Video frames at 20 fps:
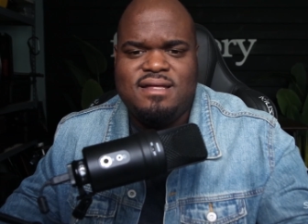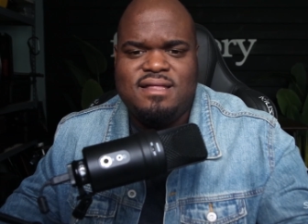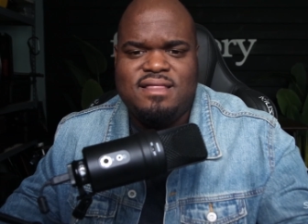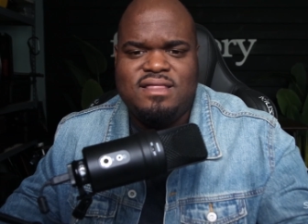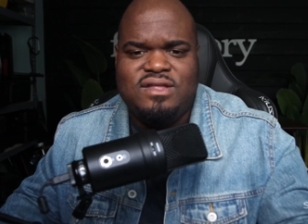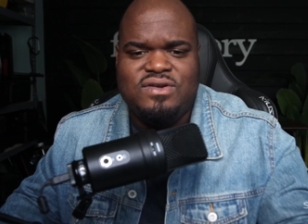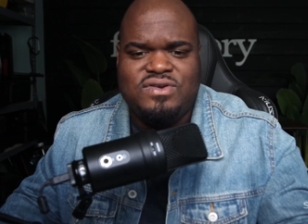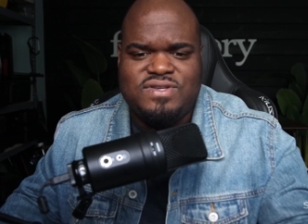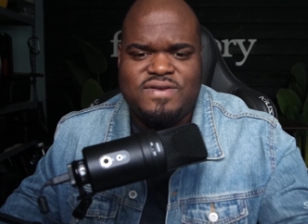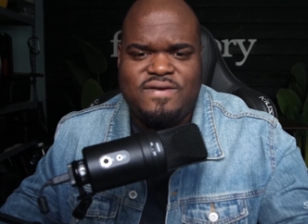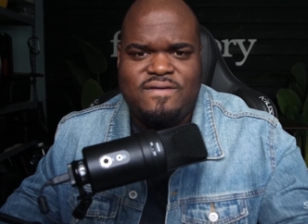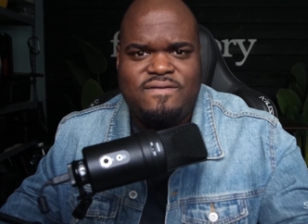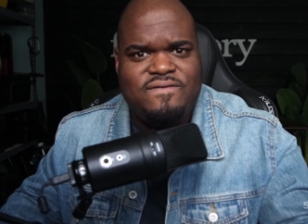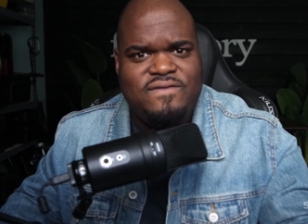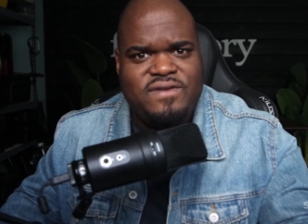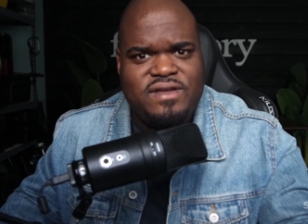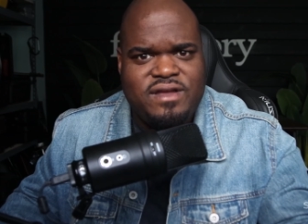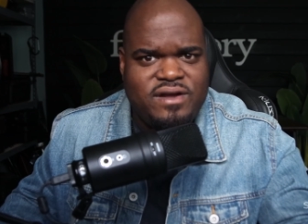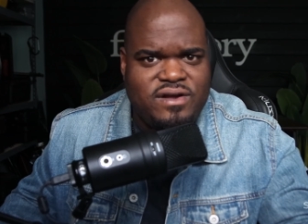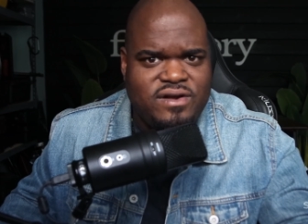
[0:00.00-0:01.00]
there's a
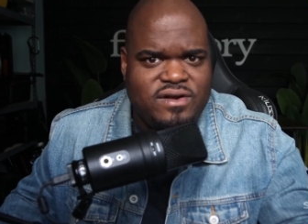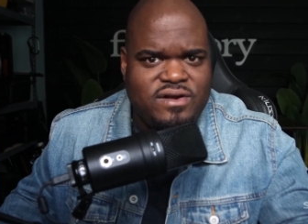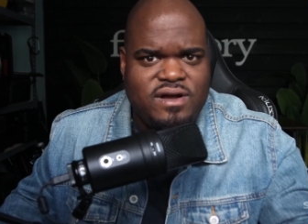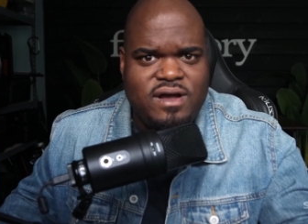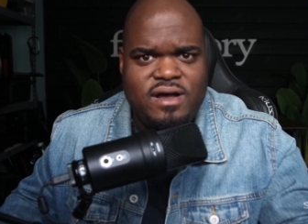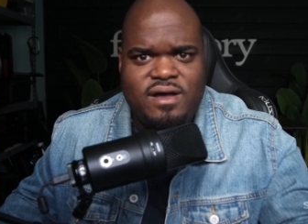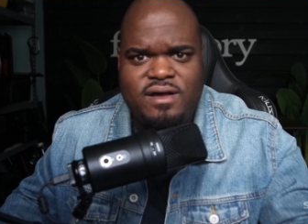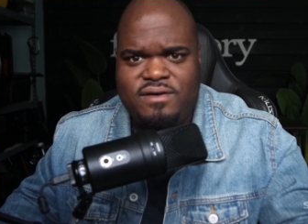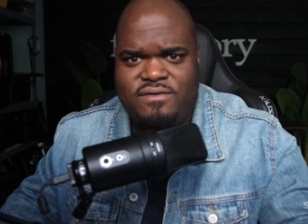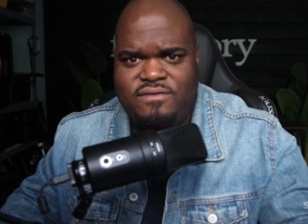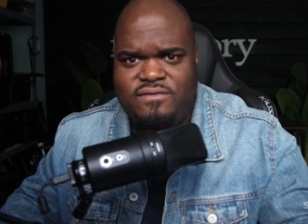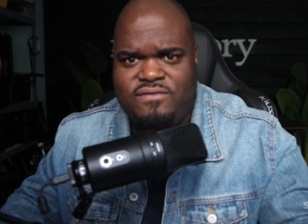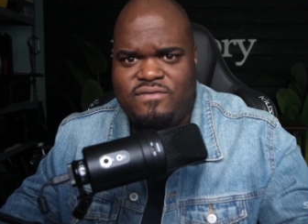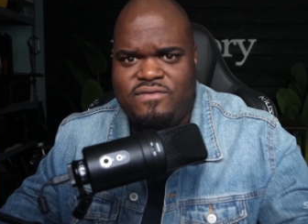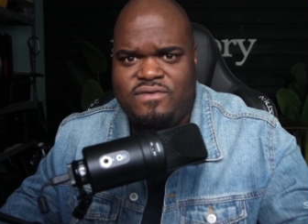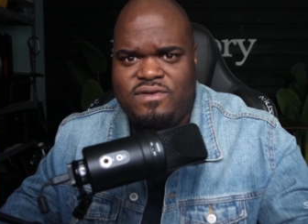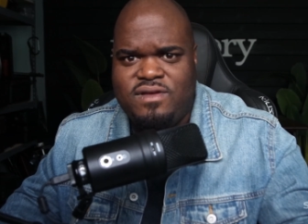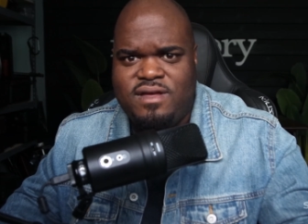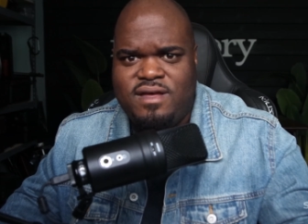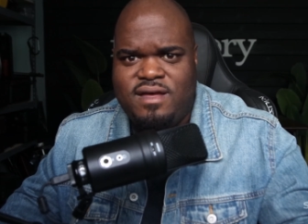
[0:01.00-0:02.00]
fear
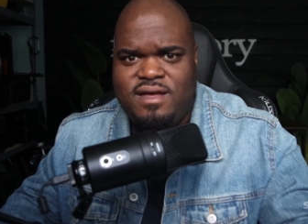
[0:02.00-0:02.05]
of